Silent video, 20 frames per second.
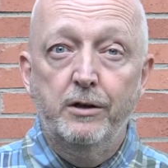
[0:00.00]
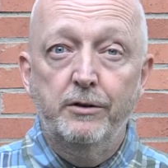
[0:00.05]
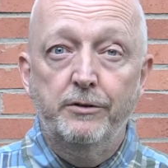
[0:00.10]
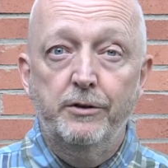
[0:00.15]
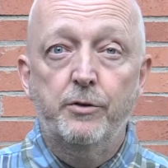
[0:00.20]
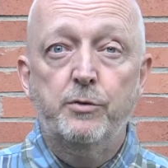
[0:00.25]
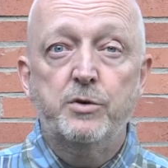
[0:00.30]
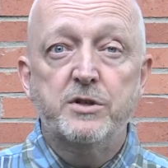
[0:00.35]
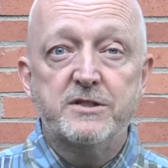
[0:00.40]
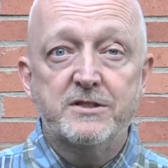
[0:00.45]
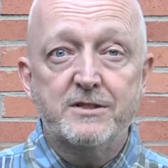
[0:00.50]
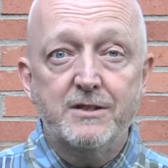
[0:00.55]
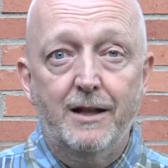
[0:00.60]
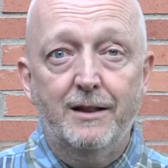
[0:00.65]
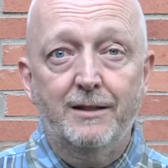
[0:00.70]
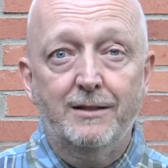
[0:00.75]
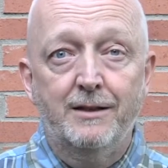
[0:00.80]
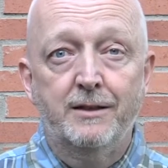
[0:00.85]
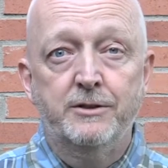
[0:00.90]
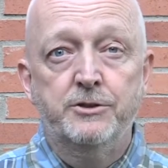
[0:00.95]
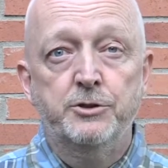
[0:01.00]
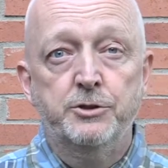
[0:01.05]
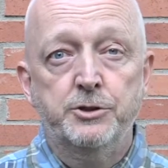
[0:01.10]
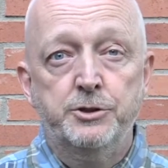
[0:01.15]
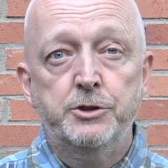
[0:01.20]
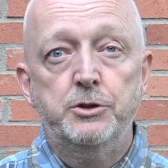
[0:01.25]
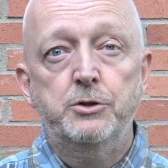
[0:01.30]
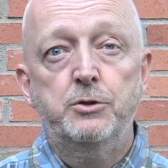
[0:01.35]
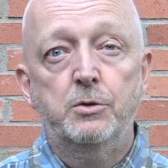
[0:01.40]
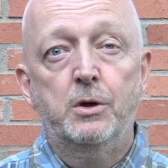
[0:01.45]
the result that you
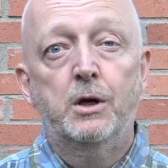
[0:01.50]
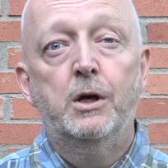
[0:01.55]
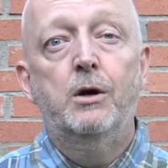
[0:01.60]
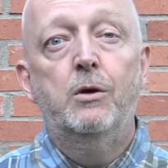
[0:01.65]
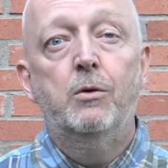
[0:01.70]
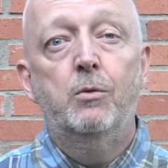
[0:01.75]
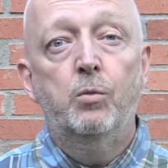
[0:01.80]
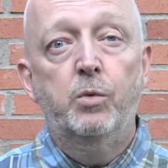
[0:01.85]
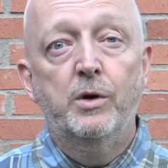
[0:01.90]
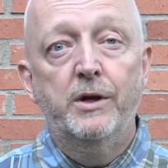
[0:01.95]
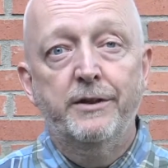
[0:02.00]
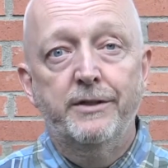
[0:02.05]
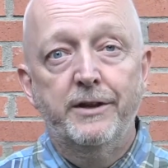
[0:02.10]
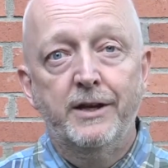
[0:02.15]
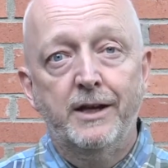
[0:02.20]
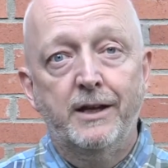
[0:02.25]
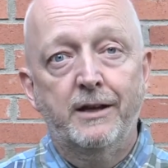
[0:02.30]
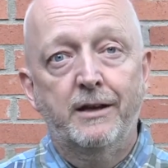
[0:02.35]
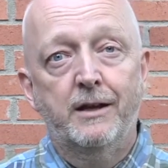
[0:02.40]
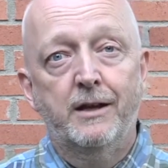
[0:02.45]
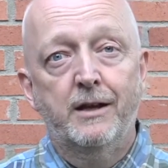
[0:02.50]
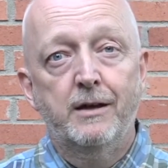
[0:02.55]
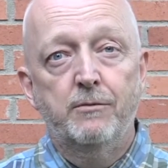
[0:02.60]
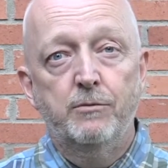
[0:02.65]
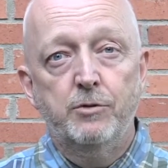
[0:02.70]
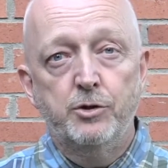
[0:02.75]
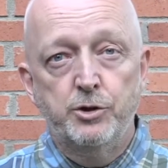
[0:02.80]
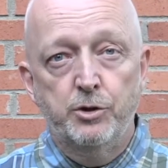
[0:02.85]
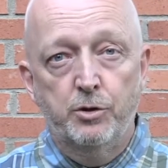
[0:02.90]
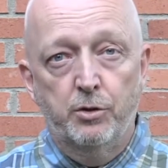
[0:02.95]
do within
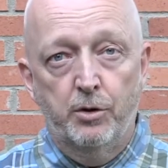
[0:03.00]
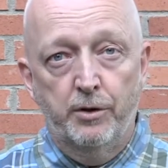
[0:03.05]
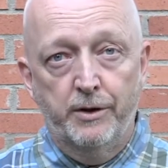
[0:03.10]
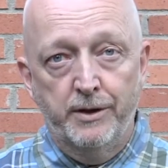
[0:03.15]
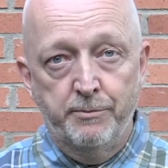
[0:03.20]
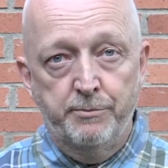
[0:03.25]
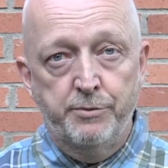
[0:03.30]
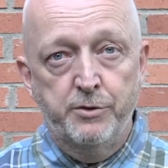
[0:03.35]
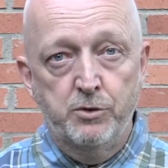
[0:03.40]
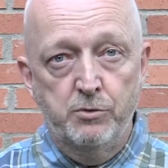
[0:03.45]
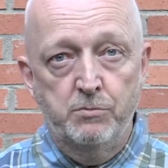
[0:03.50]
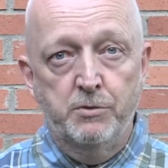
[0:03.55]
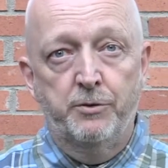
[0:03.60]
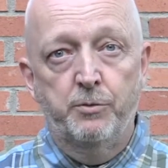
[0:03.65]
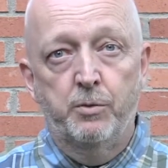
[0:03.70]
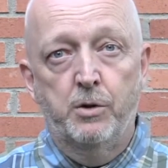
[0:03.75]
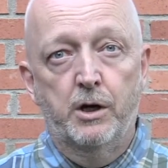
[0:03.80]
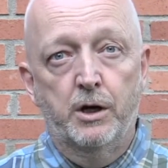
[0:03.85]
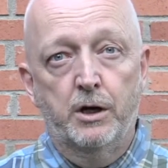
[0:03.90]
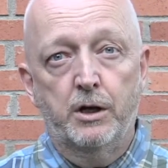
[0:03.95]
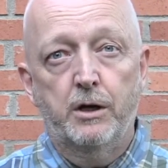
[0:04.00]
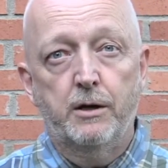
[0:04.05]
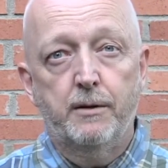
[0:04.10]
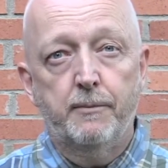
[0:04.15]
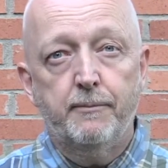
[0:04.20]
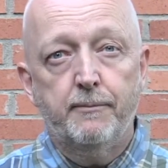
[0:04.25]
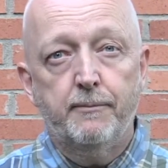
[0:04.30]
your improvement work.